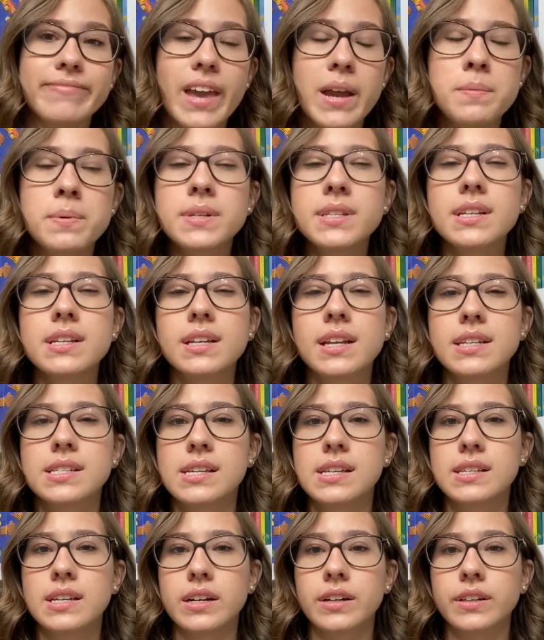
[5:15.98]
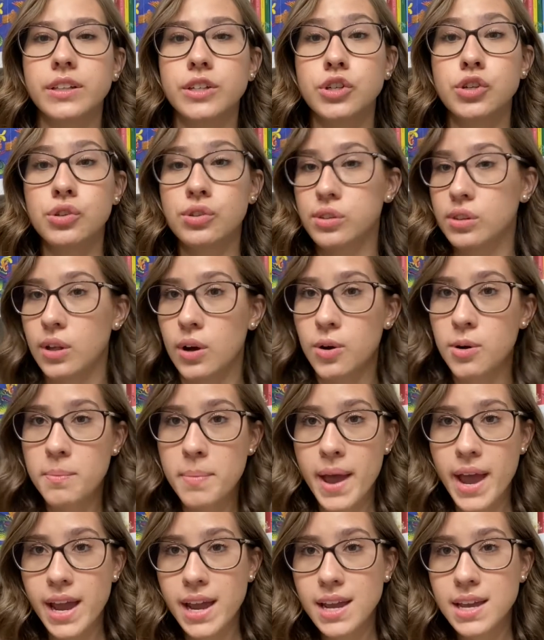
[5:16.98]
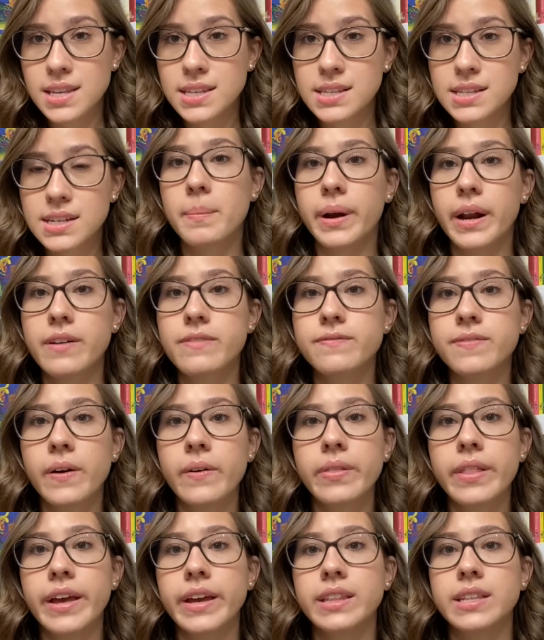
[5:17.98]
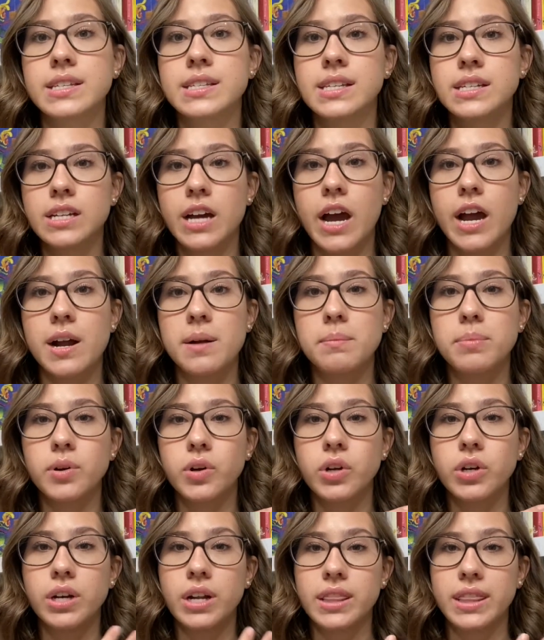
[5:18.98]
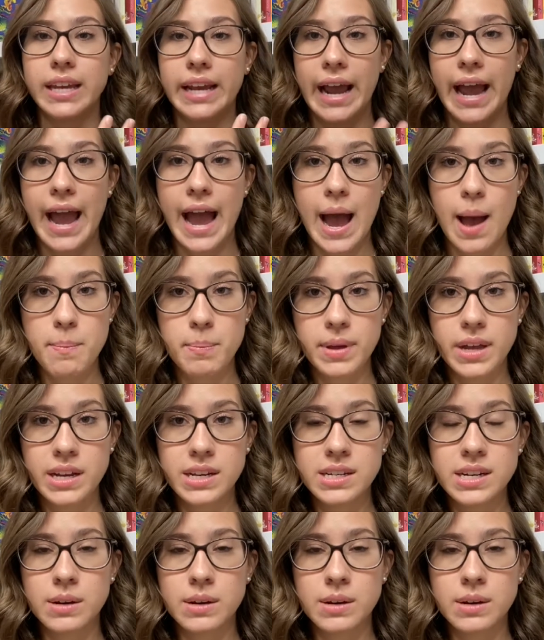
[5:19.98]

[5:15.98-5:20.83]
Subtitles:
wasn't necessarily slow paced, but I felt like this entire book nothing happened.